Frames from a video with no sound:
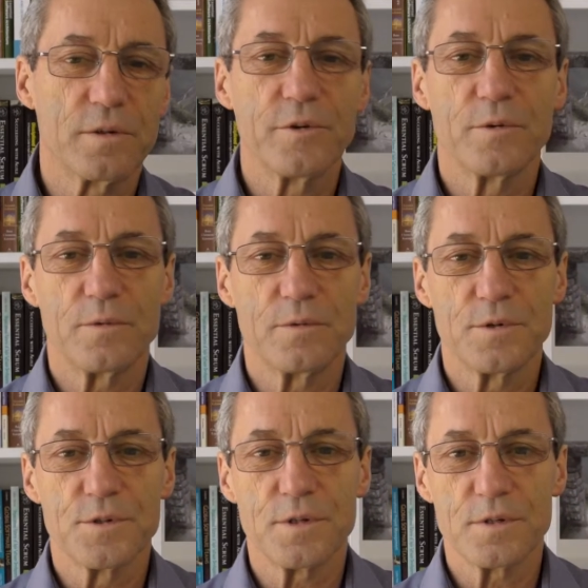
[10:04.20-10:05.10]
trivial
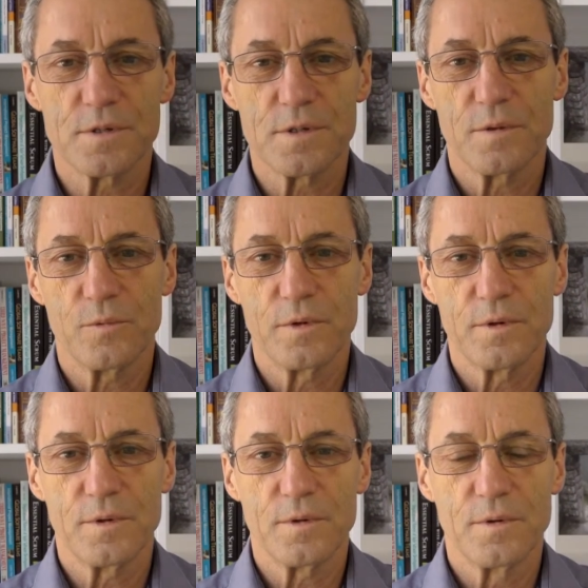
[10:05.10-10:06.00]
decisions that
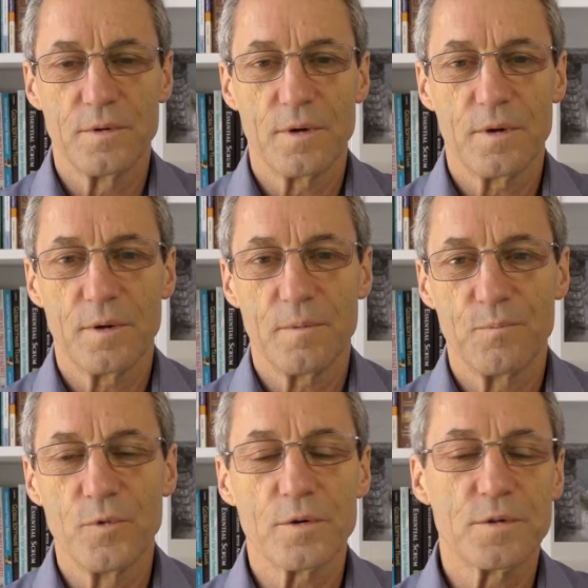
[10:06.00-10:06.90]
were uh,
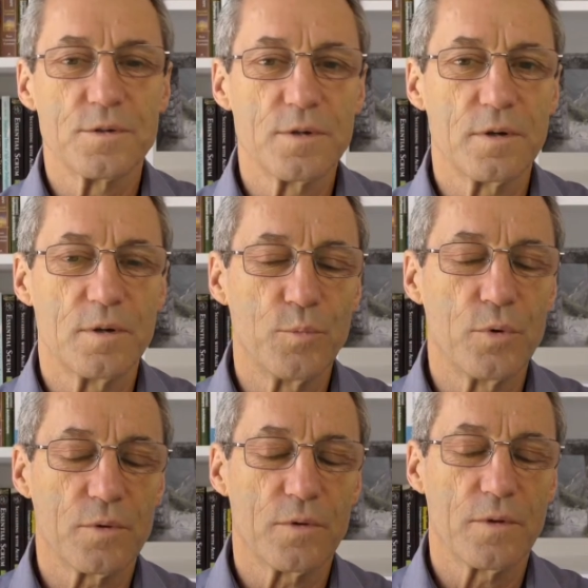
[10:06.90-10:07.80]
not considered
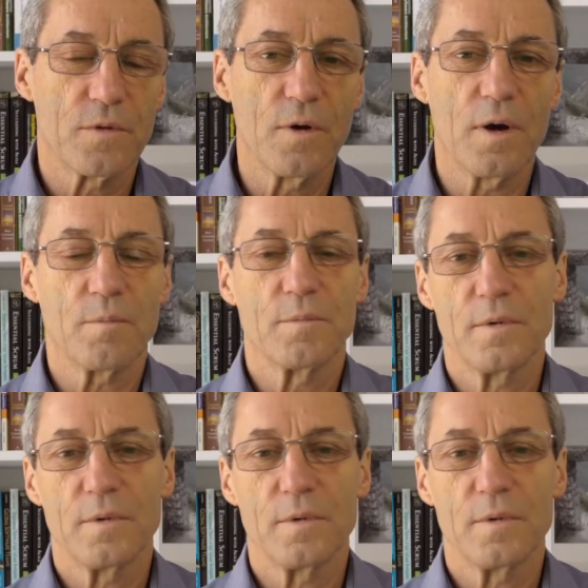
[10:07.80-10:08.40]
important at the time,